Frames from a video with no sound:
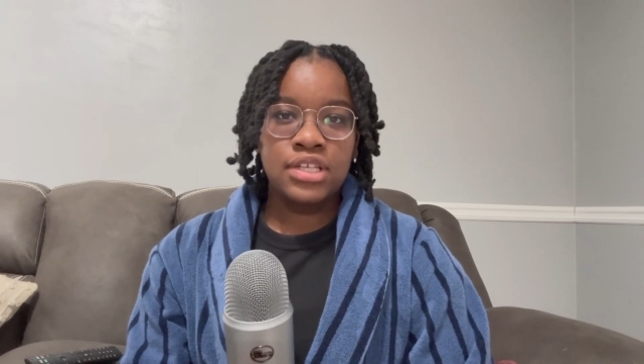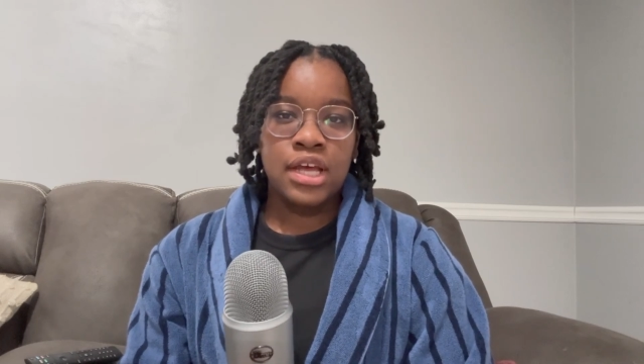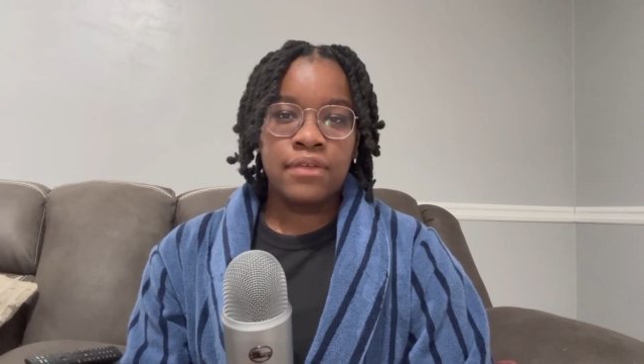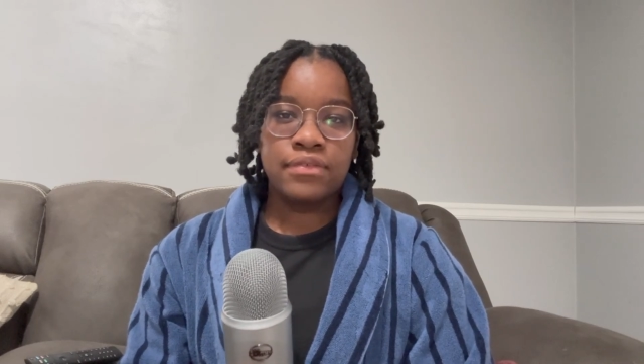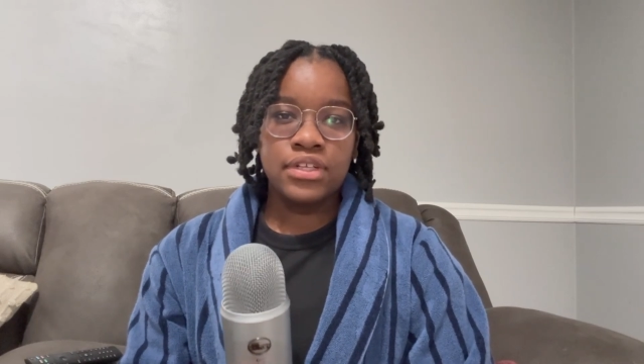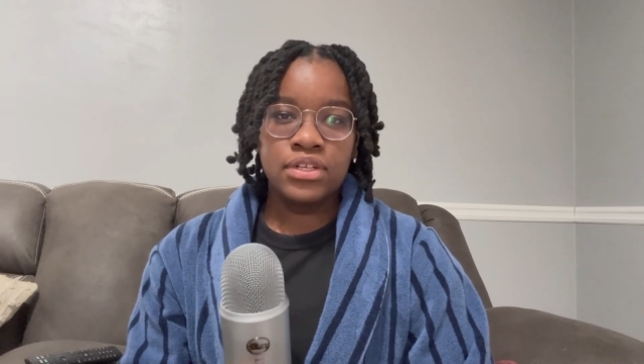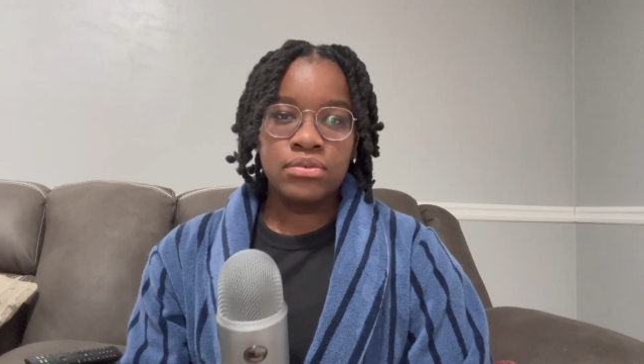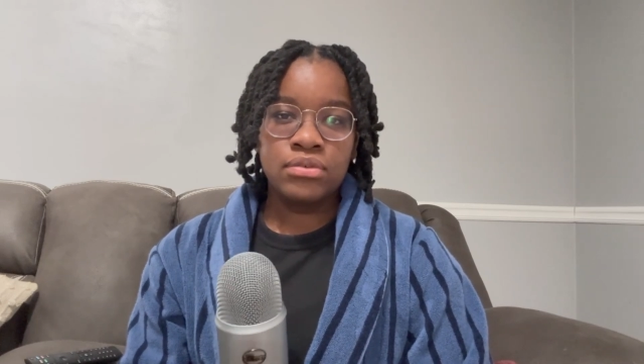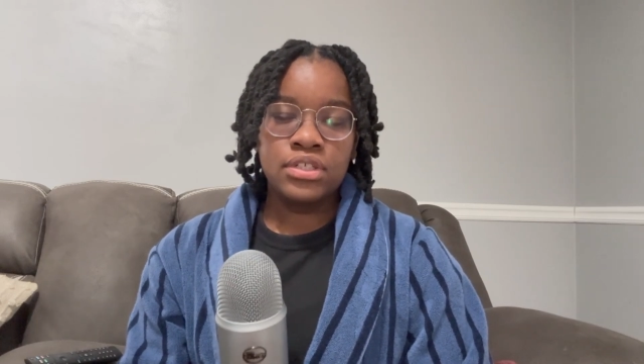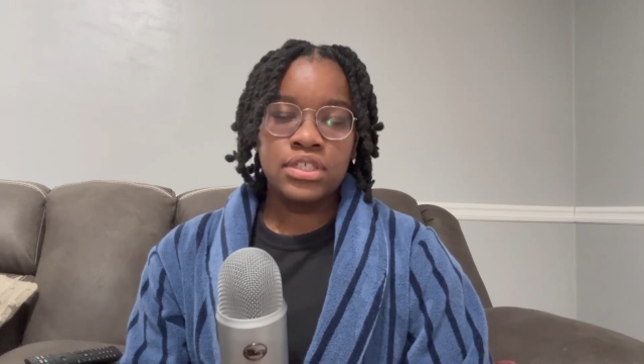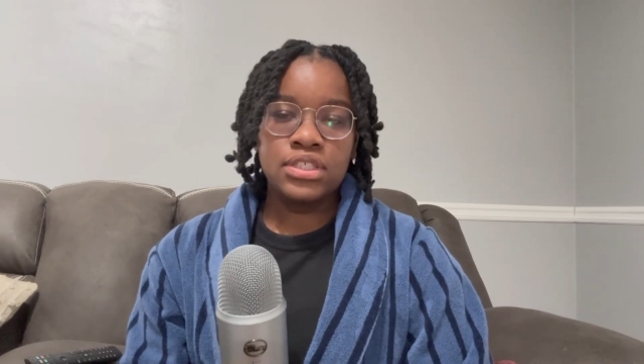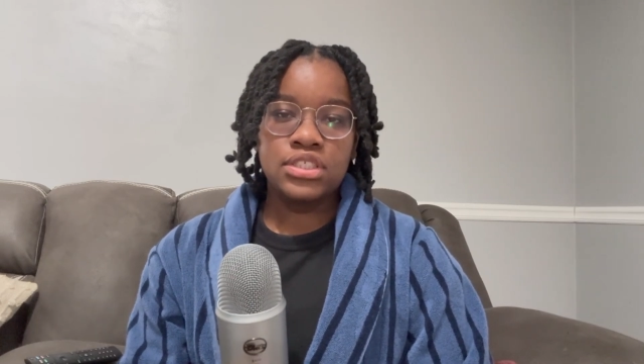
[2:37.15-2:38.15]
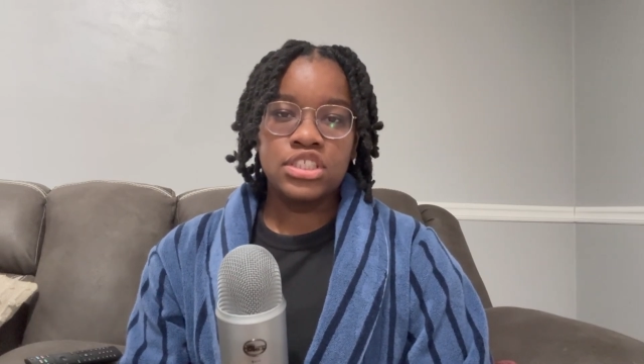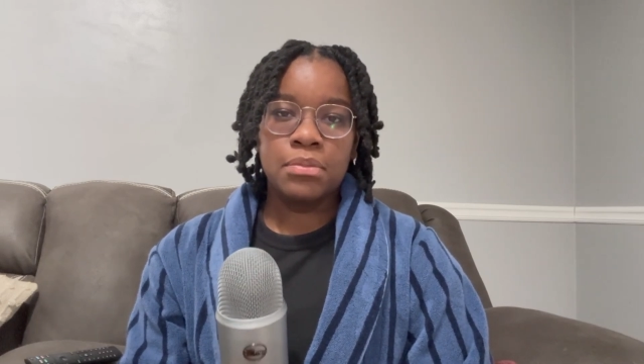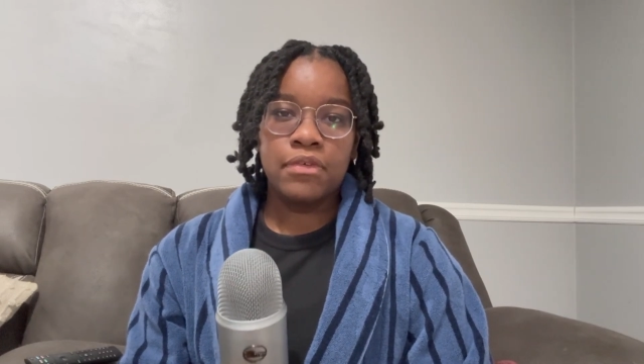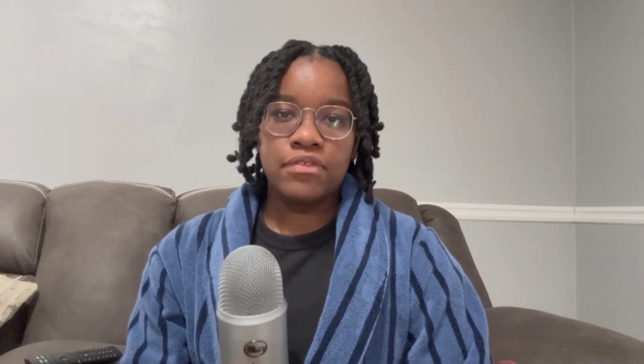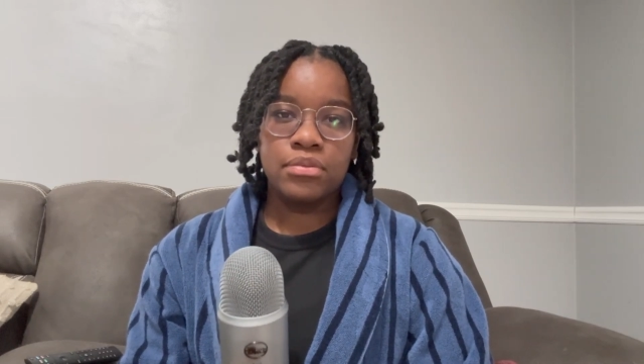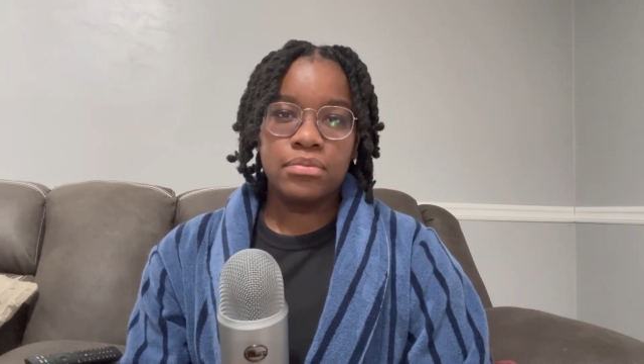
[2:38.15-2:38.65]
have literally
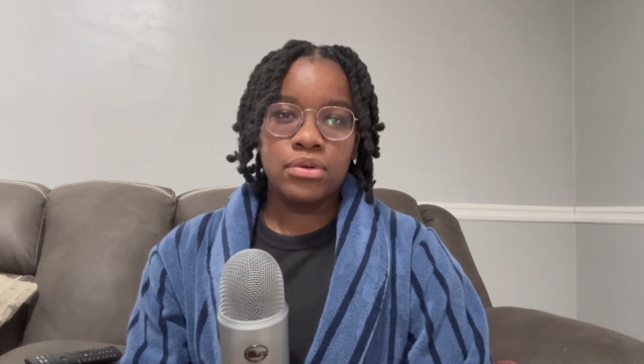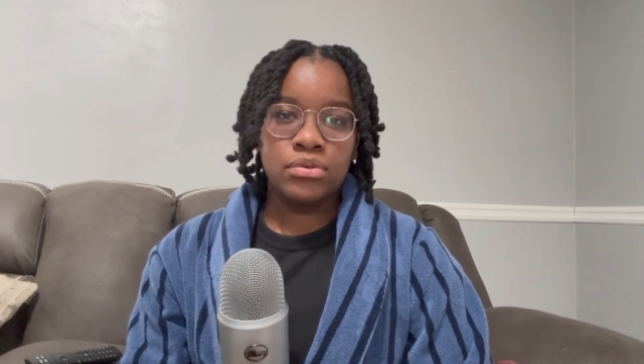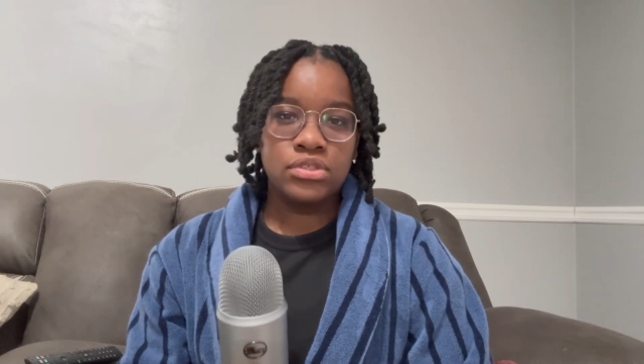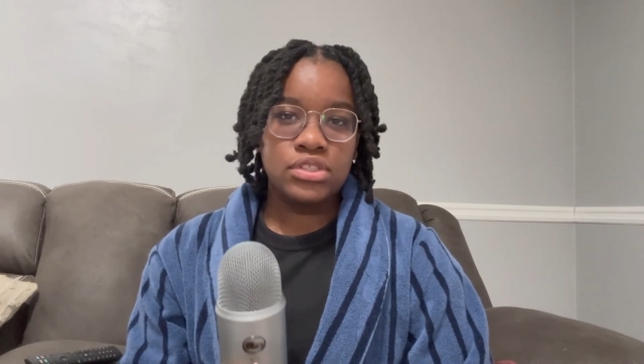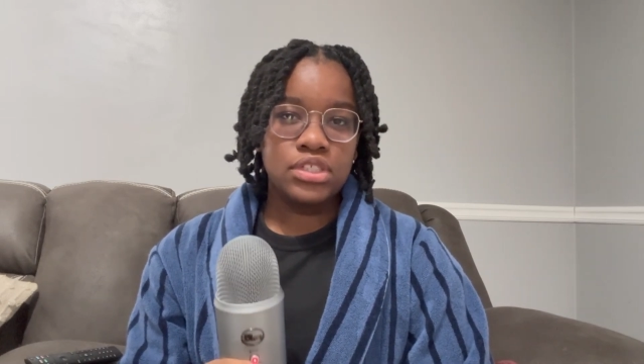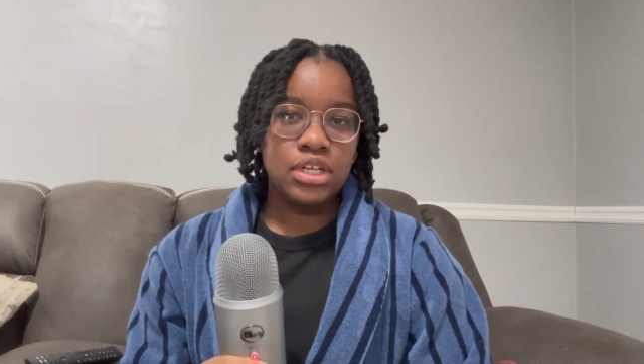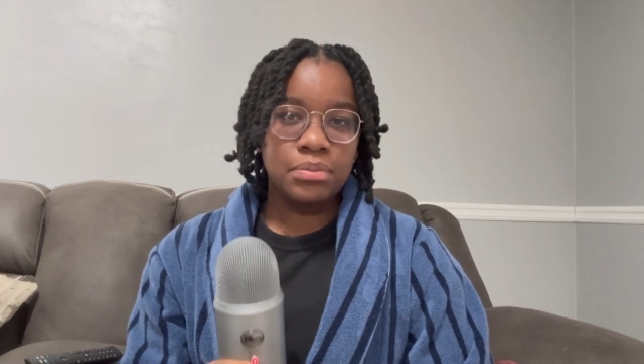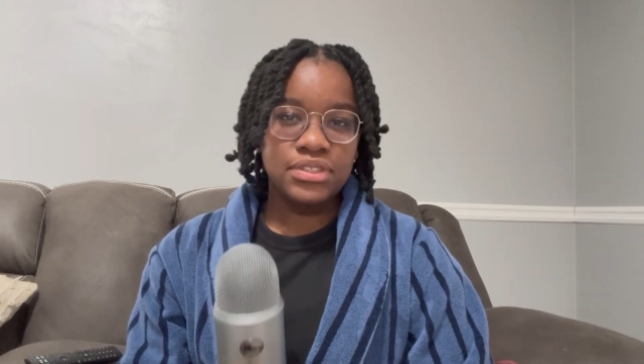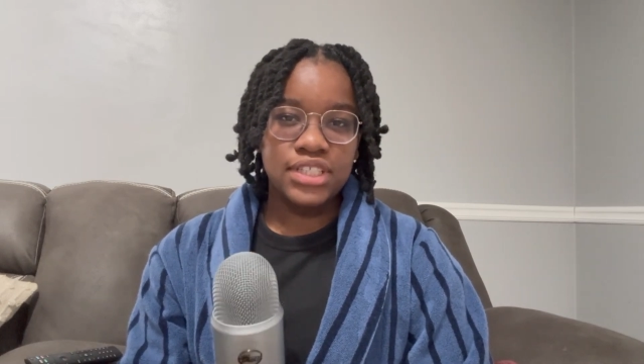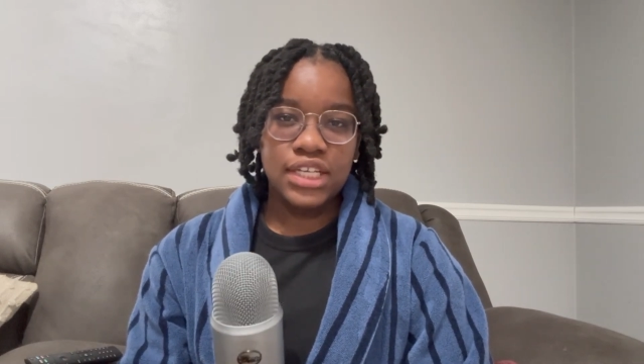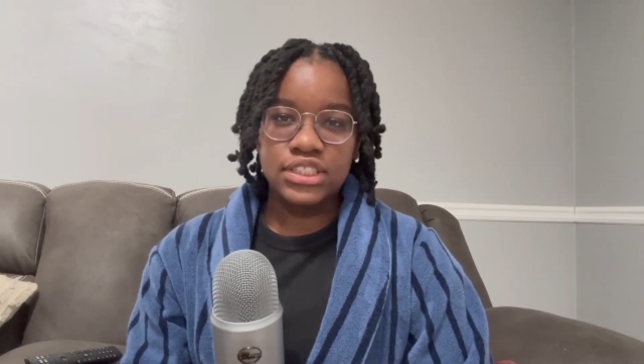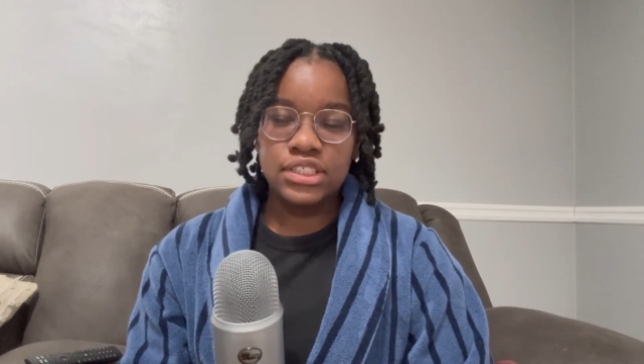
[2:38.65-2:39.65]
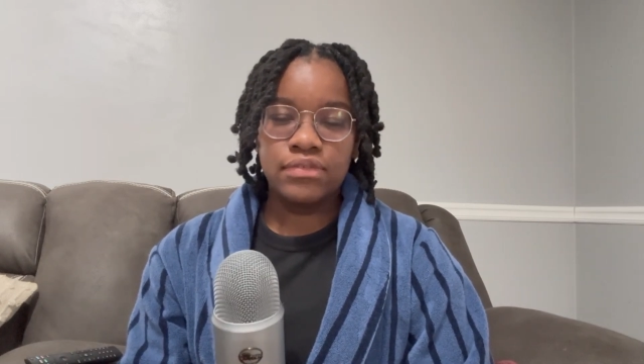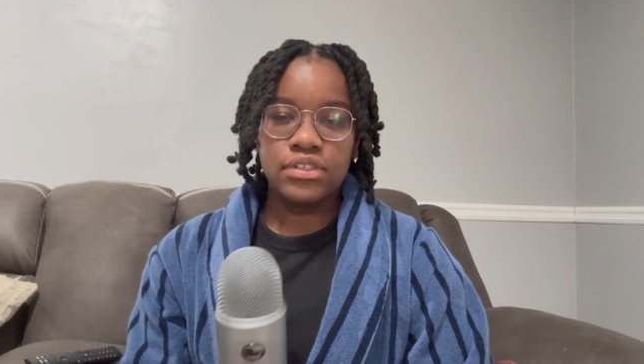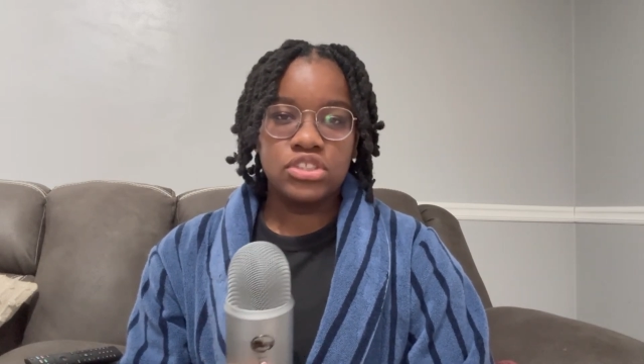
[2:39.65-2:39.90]
some of the most obsessive